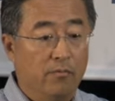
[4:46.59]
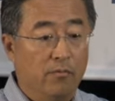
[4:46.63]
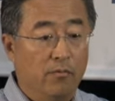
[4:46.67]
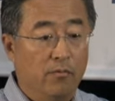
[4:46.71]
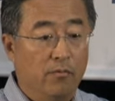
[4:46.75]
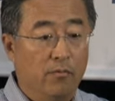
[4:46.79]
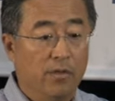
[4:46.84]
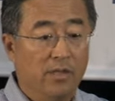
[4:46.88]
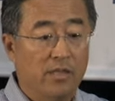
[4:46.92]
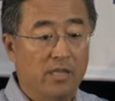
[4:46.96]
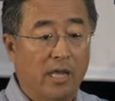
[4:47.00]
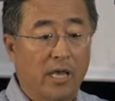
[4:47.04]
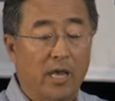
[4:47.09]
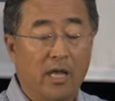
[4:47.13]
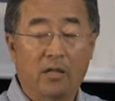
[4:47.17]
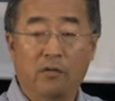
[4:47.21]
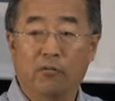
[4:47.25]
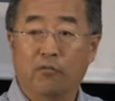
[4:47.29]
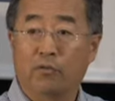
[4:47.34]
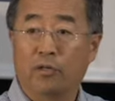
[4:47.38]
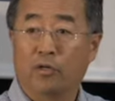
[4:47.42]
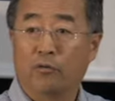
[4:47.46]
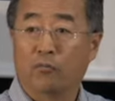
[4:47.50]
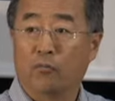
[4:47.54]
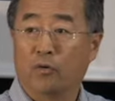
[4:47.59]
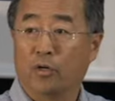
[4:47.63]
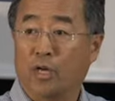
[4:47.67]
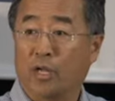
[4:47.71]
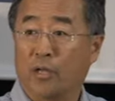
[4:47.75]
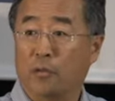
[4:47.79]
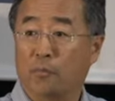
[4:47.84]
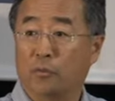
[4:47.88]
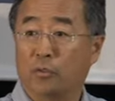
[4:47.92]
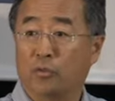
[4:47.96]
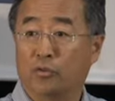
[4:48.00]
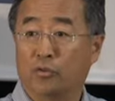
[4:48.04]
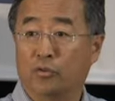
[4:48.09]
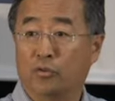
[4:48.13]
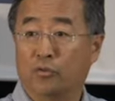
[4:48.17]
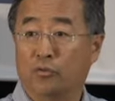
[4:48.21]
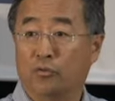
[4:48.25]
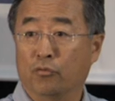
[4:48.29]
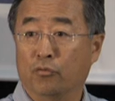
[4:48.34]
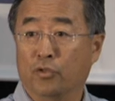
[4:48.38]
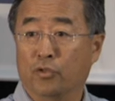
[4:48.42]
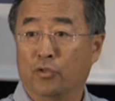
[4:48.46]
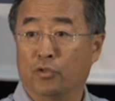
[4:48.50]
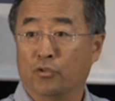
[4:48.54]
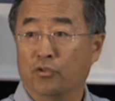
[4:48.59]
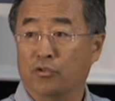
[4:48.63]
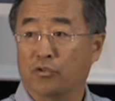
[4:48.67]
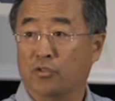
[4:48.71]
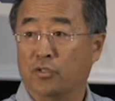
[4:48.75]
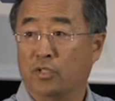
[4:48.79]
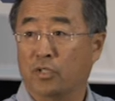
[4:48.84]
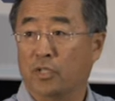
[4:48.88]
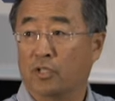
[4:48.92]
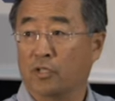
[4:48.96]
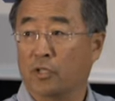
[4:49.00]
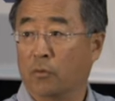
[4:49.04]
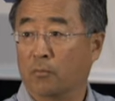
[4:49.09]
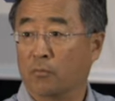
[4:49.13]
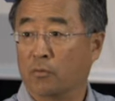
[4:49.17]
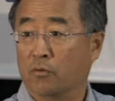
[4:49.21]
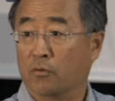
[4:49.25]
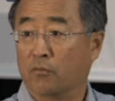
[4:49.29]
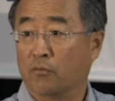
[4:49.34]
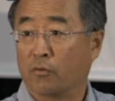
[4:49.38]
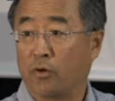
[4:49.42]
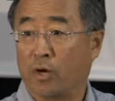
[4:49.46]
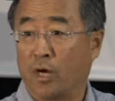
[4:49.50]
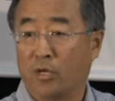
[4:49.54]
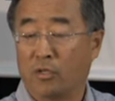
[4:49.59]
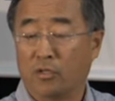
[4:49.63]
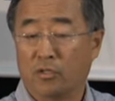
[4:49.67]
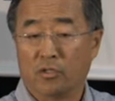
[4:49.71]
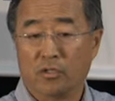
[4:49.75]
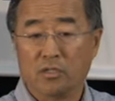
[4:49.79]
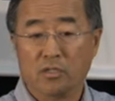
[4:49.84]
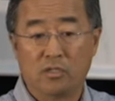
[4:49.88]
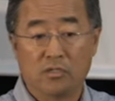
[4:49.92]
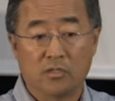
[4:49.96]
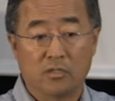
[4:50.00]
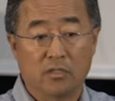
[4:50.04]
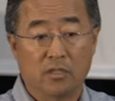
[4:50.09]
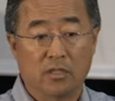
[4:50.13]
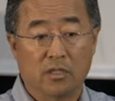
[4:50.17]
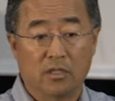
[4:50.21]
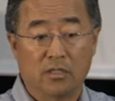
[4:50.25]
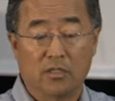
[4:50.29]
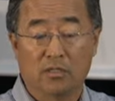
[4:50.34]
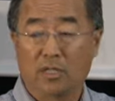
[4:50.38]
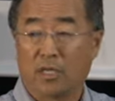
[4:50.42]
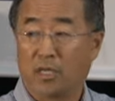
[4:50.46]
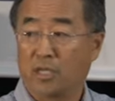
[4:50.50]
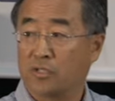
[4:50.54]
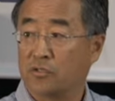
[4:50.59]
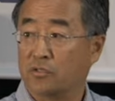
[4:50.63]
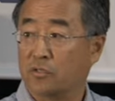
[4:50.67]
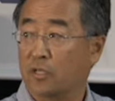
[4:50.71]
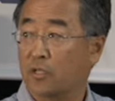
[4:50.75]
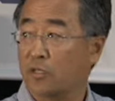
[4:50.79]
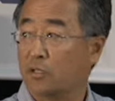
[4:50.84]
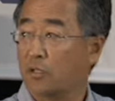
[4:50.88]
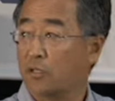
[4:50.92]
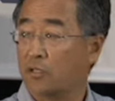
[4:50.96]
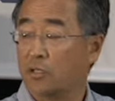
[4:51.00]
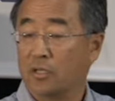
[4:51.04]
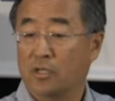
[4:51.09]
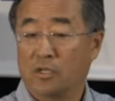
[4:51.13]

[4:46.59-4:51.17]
With that, we were able to reduce the number of cryo units in the data center,